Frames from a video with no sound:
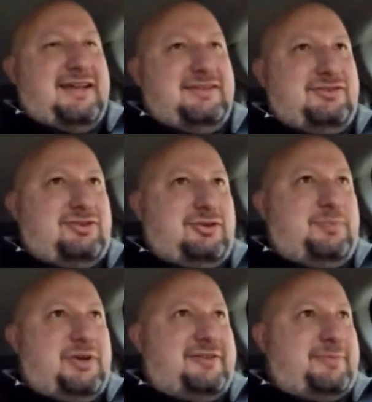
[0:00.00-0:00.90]

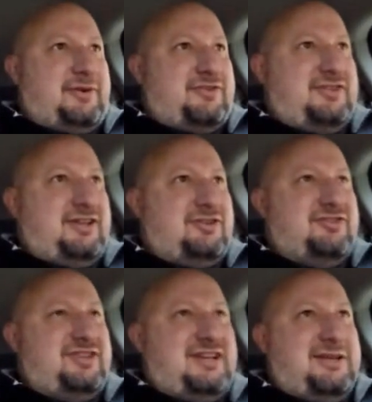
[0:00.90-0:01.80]
8-2 Pittsburgh
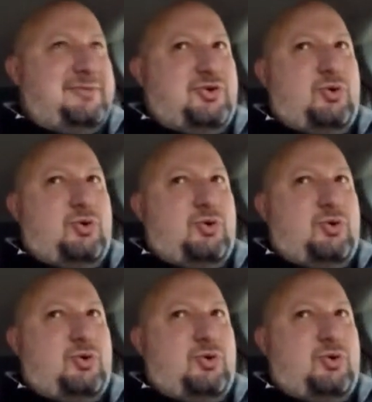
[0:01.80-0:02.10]
Steelers team